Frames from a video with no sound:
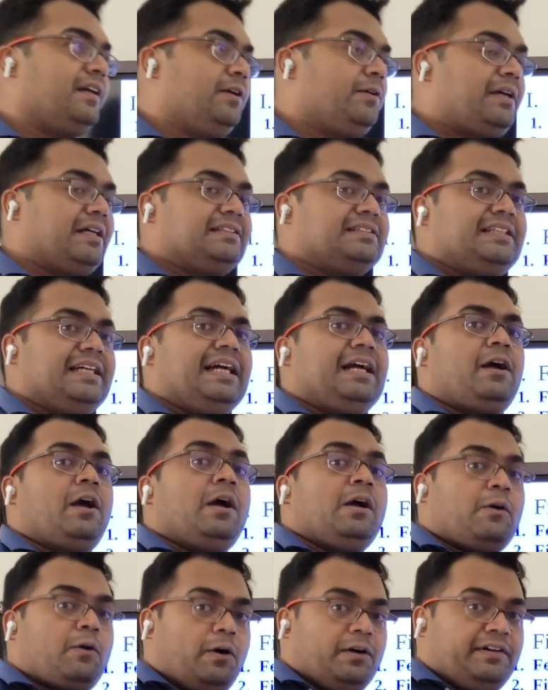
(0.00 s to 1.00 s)
you can say,
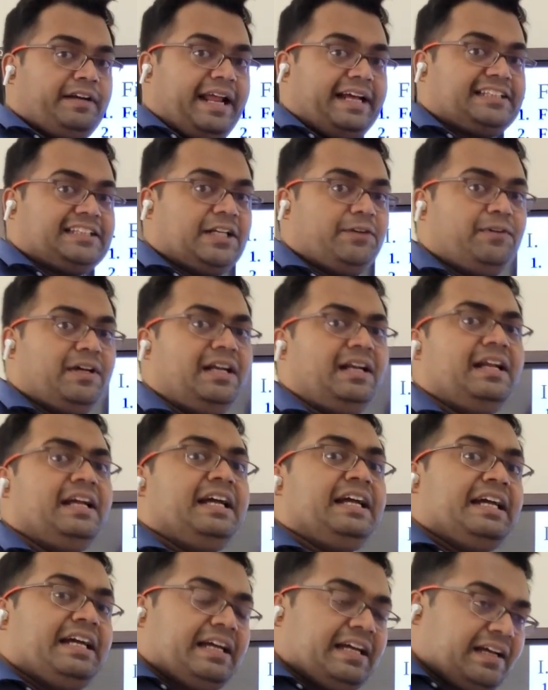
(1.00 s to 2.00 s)
contraction will
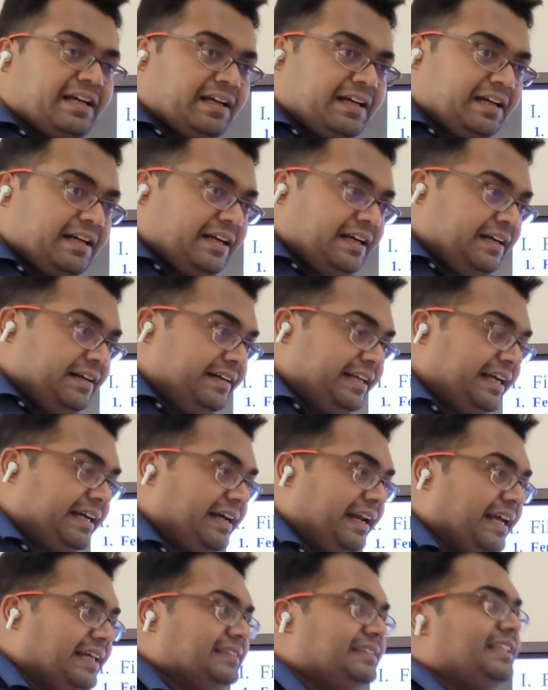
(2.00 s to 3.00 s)

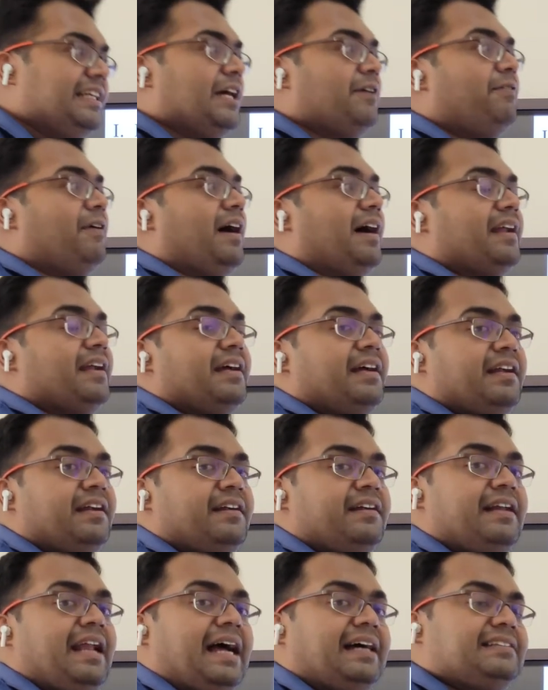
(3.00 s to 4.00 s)
decrease GFR.
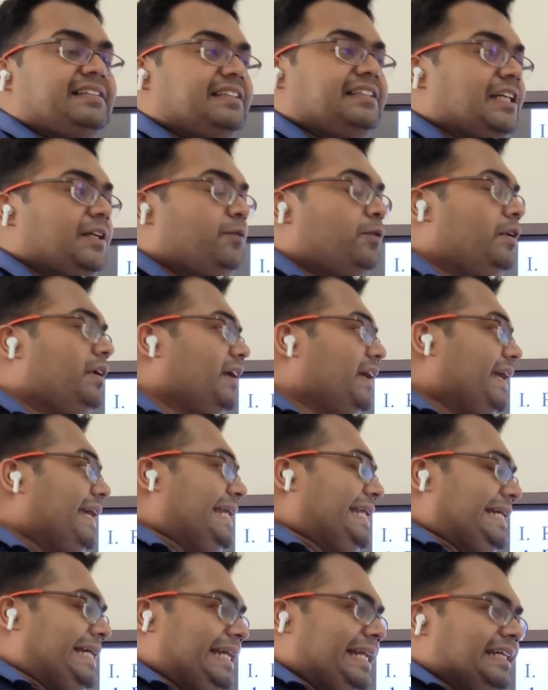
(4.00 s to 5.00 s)
Relaxation would
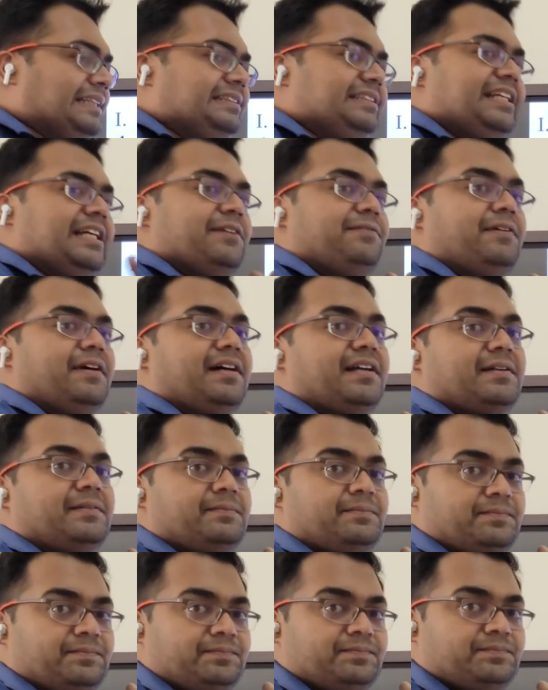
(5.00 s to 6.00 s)
increase GFR.
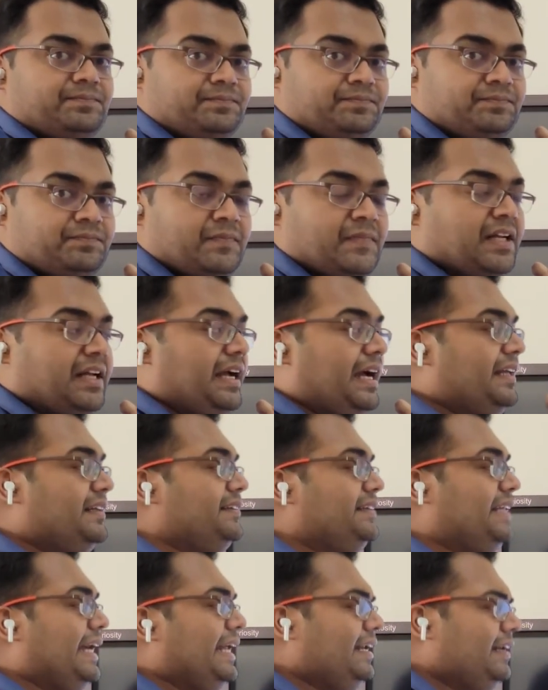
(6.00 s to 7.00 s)

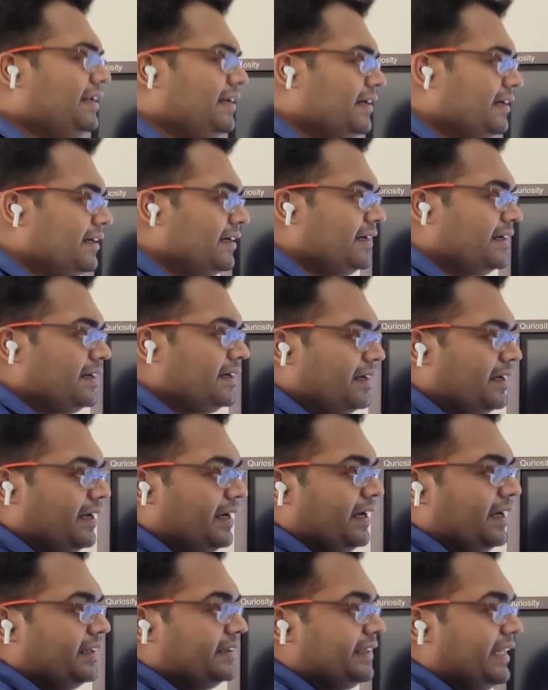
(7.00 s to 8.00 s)
And then
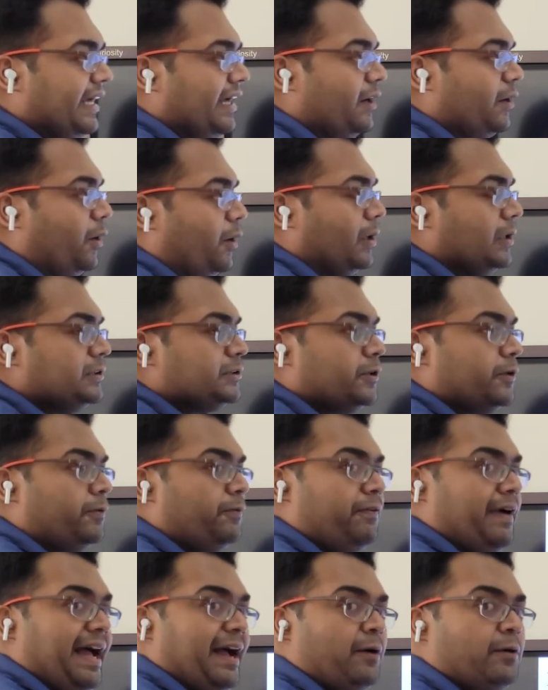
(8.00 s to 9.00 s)
they are also
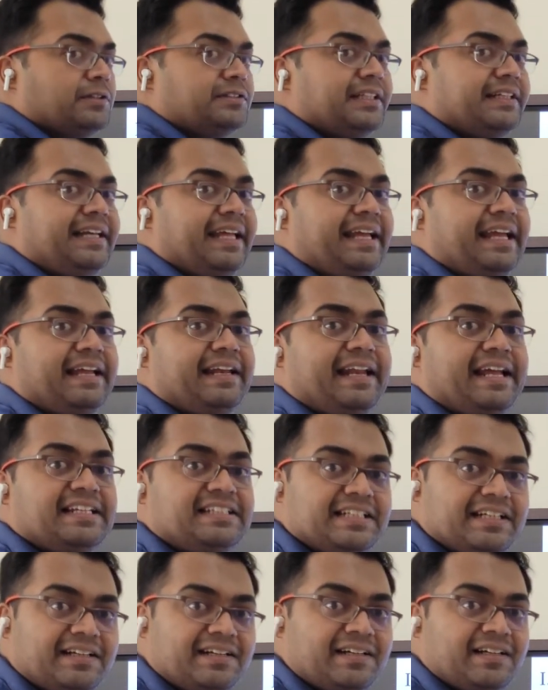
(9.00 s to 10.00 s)
phagocytic in
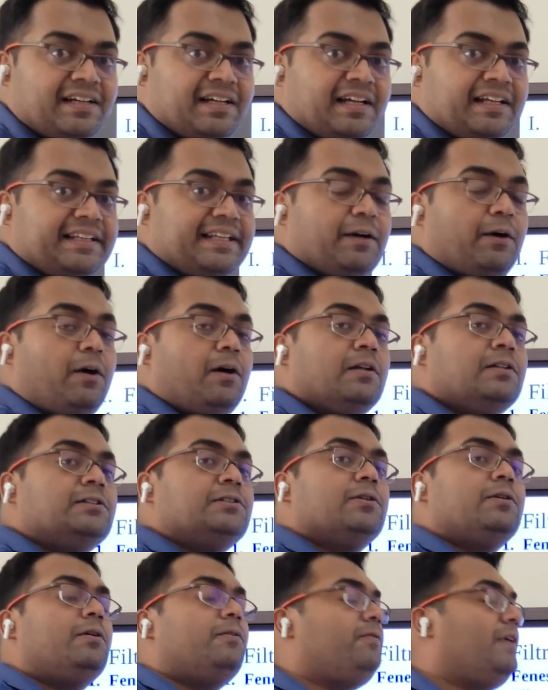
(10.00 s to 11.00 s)
nature. They
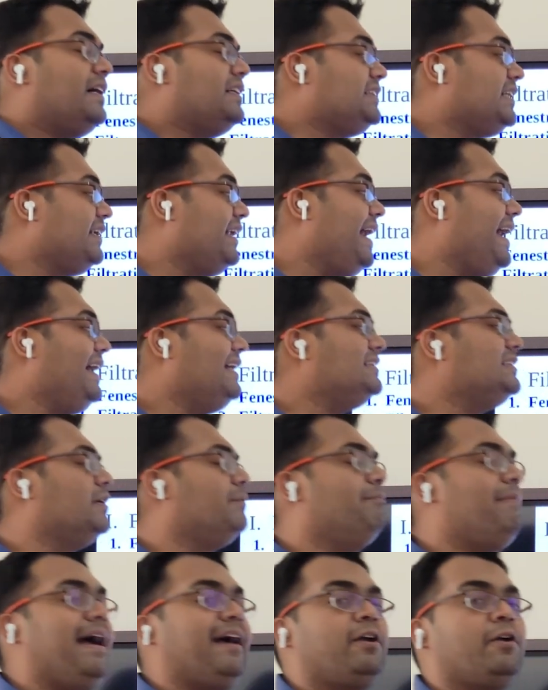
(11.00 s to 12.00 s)
also function as
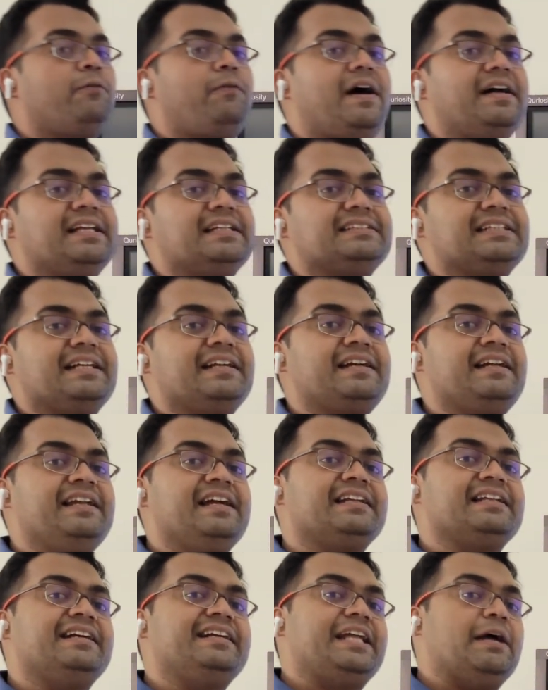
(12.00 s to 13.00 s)
macrophages and
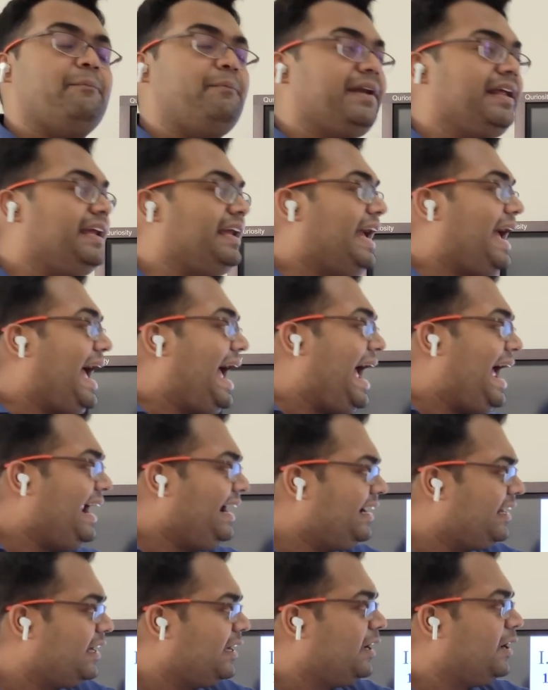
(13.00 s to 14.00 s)
clear the debris
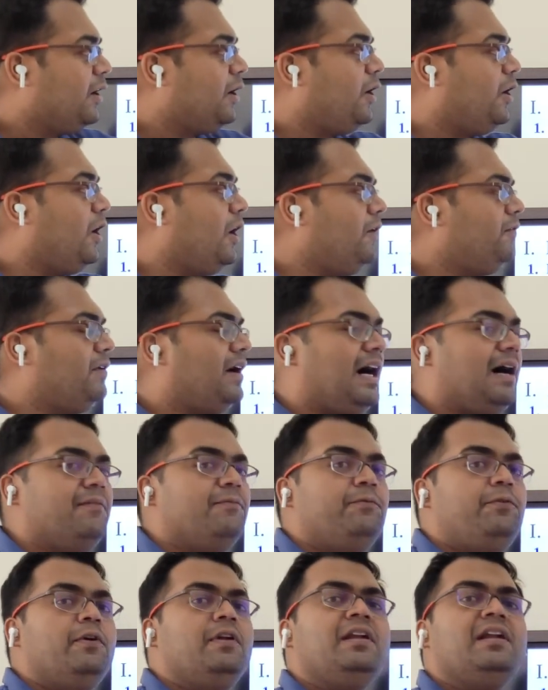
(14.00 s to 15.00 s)
and of
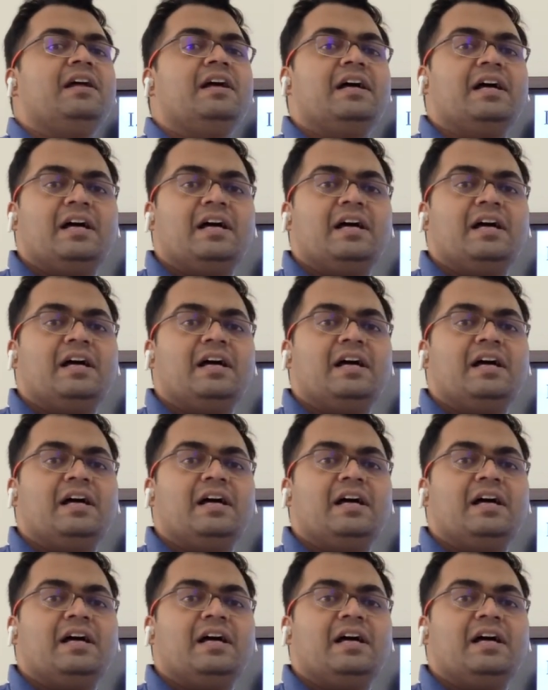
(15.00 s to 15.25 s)
harmful